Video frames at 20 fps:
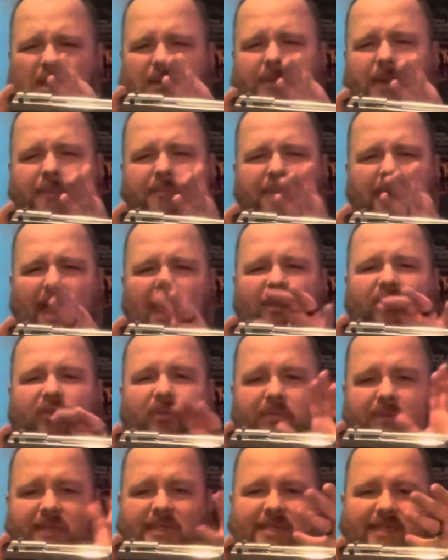bit back
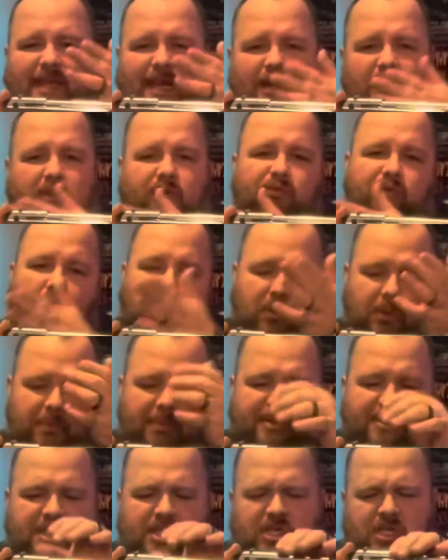from the standard forward
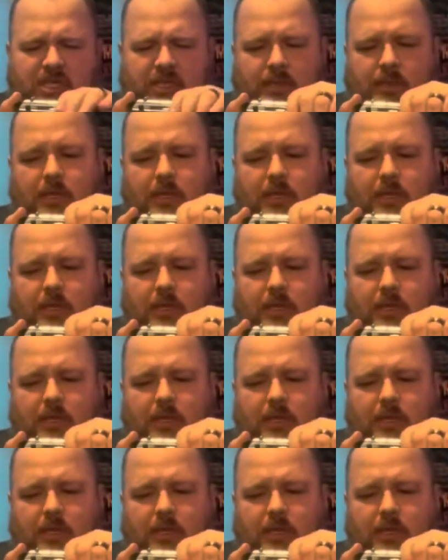position.